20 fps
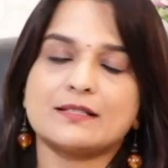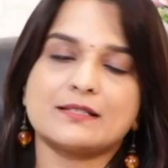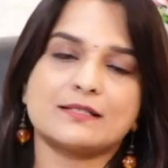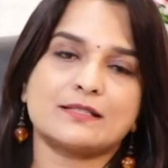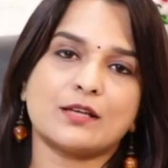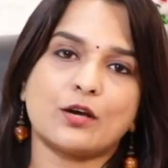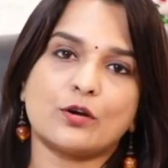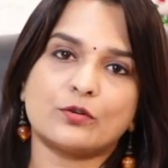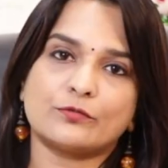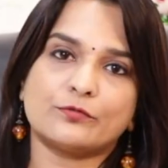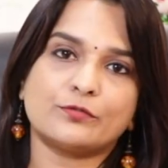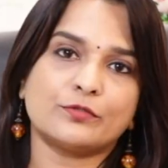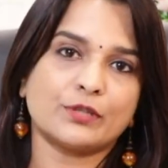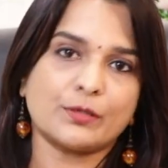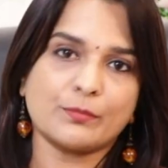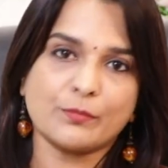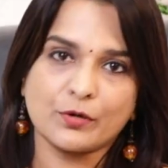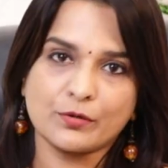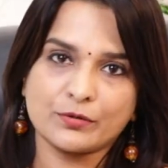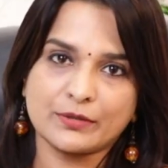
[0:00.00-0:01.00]
is doubtful
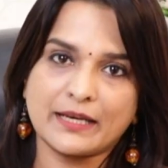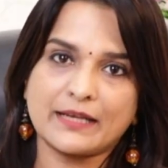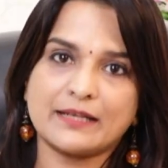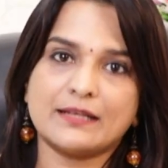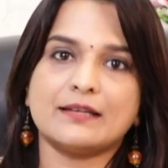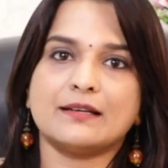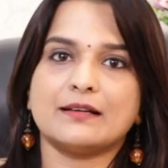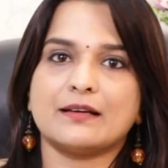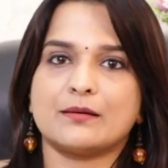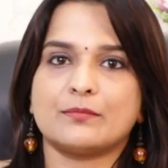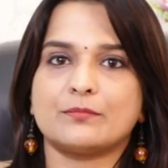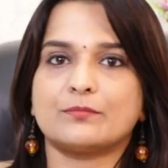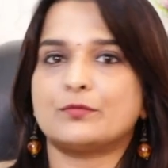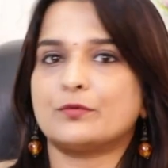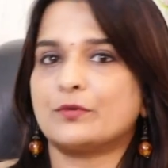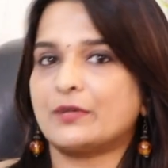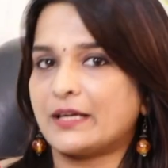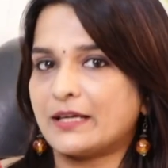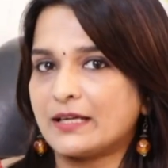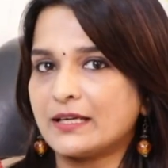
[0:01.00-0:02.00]
about any lump
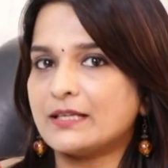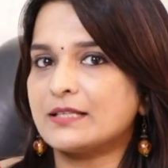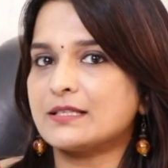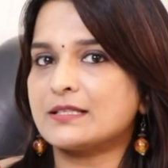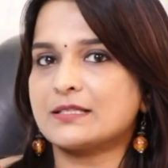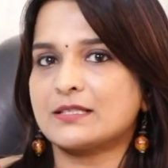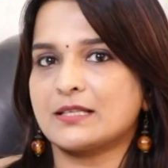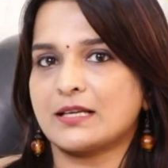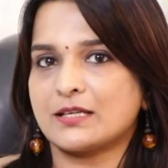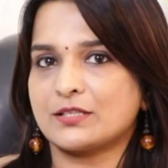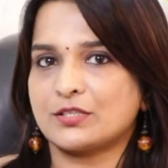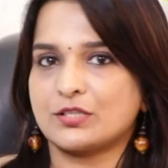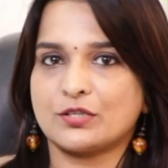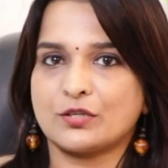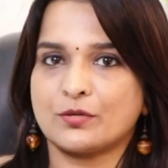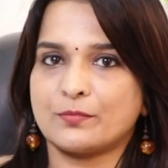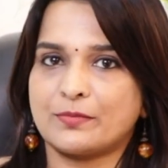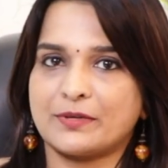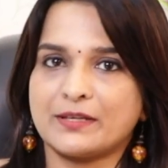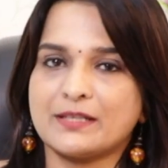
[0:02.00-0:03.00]
or any discharge in
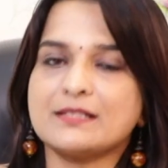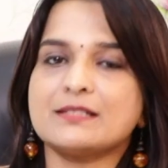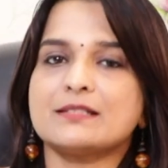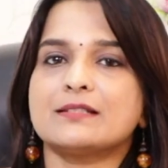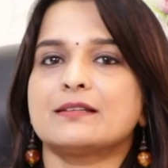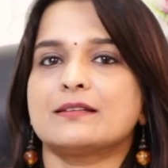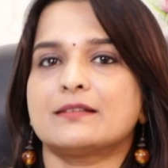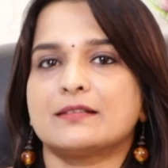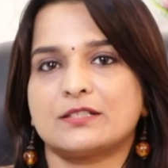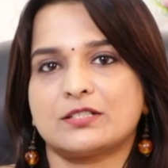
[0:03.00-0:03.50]
your breast,